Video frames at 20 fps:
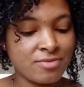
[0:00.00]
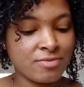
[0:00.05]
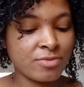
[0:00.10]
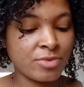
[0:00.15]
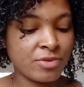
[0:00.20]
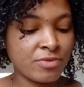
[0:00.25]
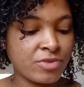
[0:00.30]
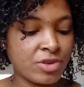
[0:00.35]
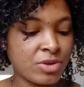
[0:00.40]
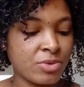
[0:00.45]

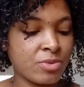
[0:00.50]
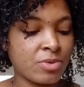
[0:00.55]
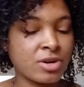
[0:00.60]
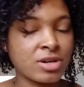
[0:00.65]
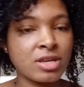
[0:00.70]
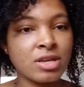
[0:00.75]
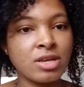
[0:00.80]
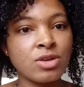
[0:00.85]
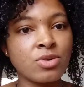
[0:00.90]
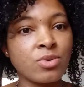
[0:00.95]
review on
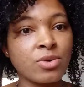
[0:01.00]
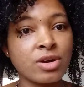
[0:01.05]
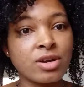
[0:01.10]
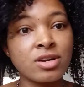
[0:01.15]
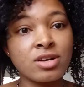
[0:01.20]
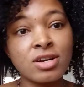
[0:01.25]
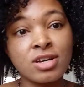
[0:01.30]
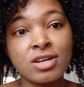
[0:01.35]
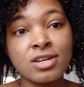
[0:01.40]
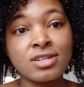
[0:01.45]
it
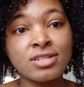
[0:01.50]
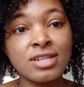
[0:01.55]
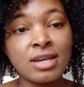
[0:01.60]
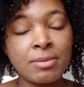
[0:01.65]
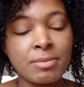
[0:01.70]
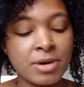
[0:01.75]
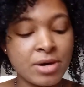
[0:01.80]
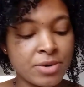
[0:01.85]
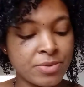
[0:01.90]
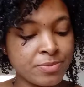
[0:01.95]
or a
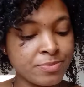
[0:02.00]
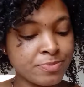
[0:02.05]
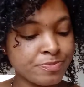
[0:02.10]
demo.